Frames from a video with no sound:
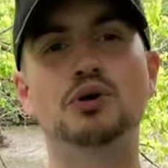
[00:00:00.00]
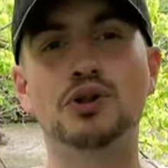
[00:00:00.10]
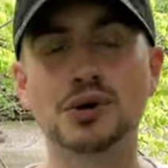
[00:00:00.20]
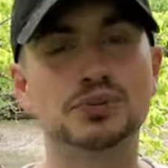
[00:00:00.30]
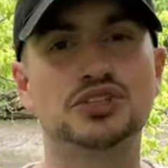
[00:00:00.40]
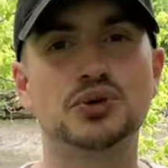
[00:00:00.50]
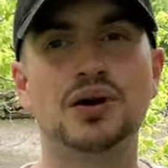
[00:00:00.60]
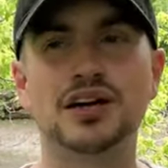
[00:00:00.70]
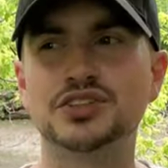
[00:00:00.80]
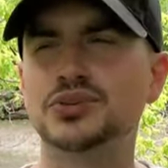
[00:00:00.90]
pull-ups as you
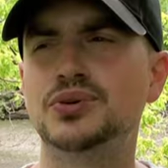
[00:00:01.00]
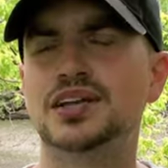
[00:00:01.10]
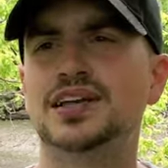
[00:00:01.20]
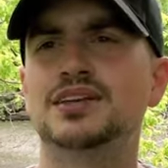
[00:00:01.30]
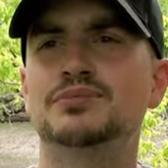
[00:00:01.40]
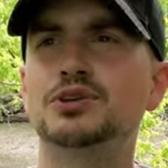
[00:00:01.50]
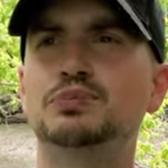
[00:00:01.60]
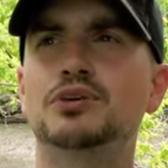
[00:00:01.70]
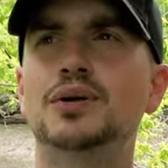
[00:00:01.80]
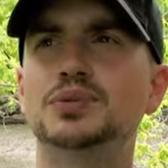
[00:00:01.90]
wanted to. I think the most
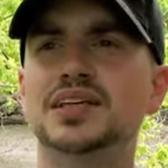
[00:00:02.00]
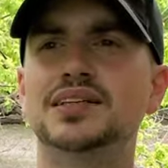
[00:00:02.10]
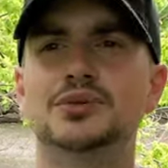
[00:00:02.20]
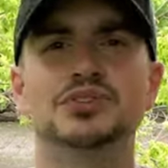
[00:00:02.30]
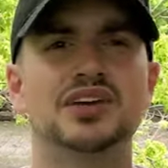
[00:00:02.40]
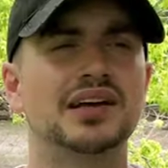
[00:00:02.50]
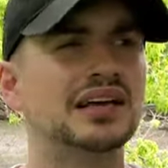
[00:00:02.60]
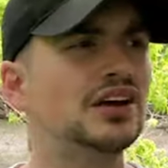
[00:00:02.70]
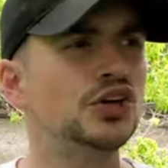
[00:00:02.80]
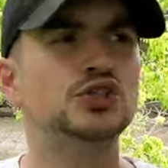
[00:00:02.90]
pull-ups I did was like
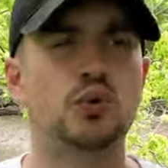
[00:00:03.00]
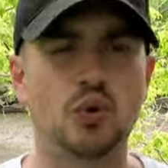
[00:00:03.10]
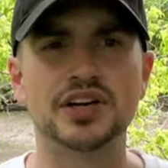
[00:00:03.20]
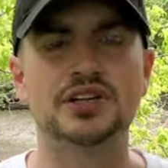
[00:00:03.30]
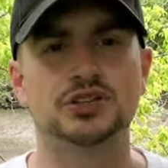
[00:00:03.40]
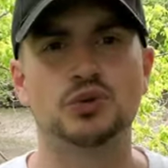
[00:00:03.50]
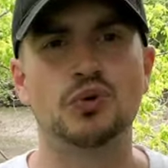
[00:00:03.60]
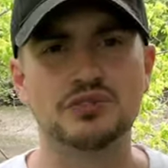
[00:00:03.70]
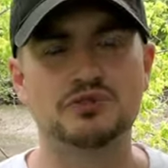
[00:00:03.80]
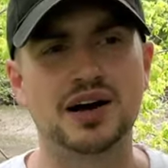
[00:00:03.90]
20 or
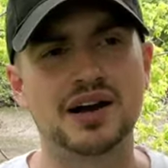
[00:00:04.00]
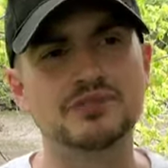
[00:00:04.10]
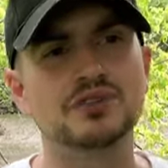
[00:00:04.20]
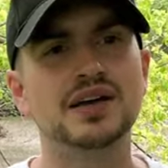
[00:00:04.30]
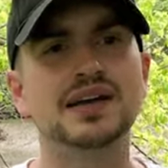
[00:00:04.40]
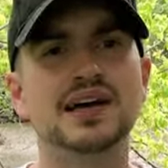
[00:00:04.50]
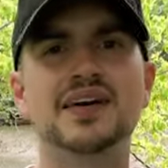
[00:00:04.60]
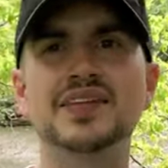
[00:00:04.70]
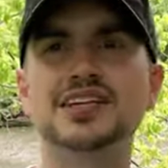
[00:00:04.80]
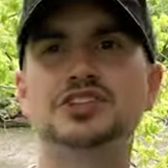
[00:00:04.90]
25.
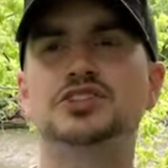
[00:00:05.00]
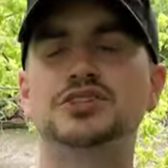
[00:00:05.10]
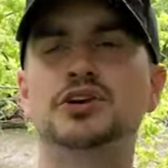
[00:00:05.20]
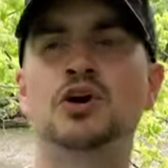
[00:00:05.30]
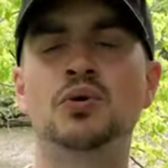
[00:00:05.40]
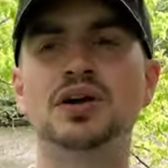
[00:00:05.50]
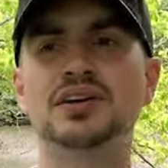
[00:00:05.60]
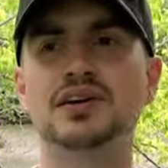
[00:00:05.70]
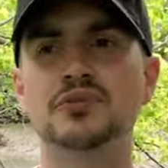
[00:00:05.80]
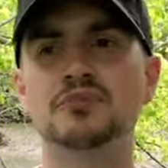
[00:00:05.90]
And that's going